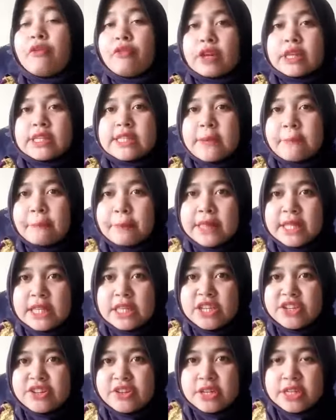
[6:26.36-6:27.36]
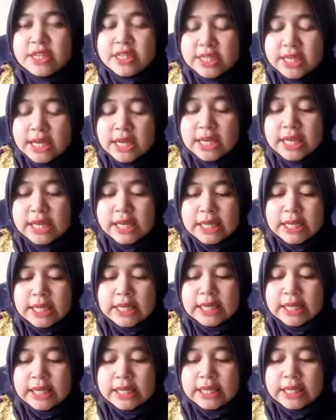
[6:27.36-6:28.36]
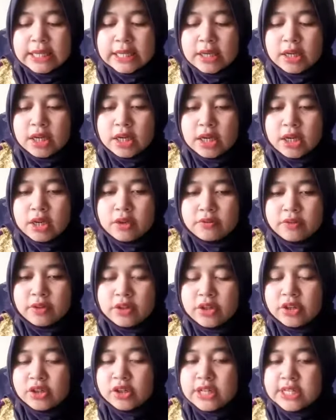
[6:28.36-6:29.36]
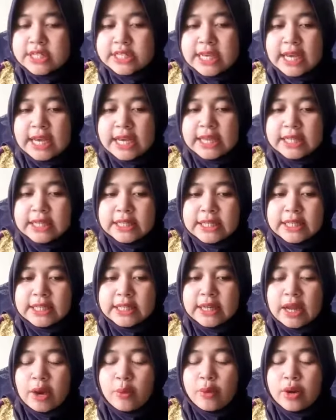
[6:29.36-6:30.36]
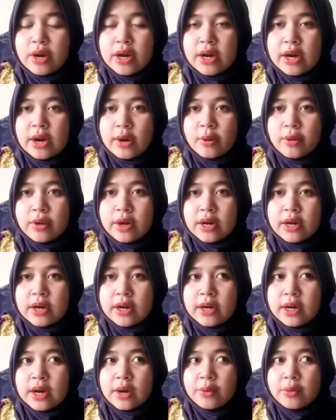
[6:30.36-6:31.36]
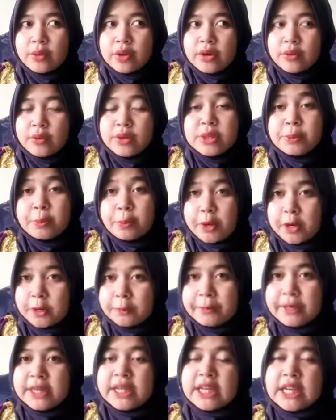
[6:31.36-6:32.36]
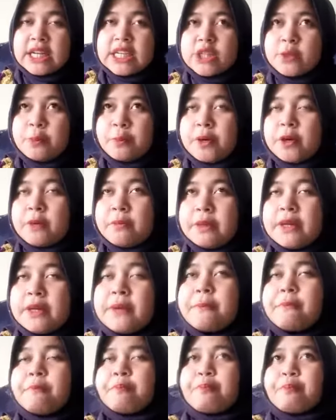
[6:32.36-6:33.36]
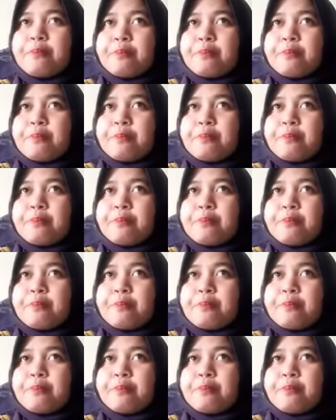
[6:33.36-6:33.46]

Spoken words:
for example in Indonesia, like for Indonesia, and in our department, English department,